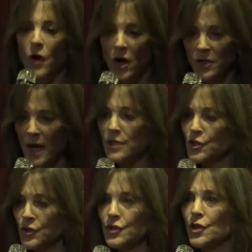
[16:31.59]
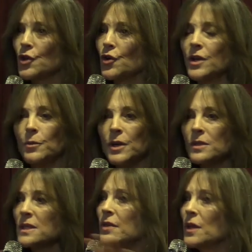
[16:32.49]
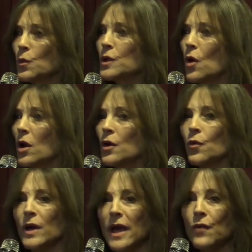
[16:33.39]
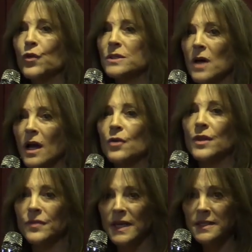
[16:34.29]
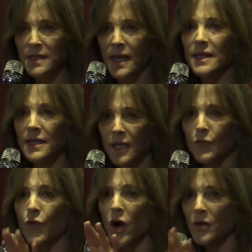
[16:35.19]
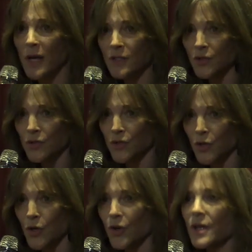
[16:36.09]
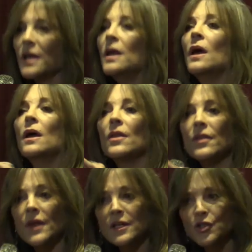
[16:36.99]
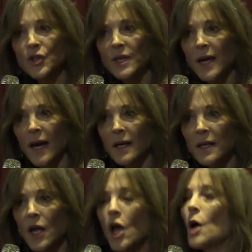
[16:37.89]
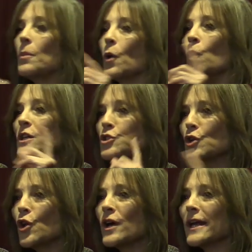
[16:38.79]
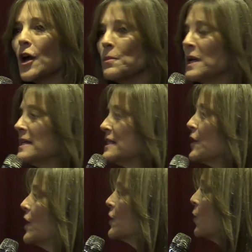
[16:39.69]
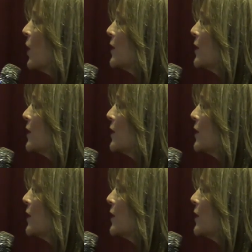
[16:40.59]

our national security? Because I think we'd all agree every dollar that they say they need for our national security, they should get. But we should look at our military the way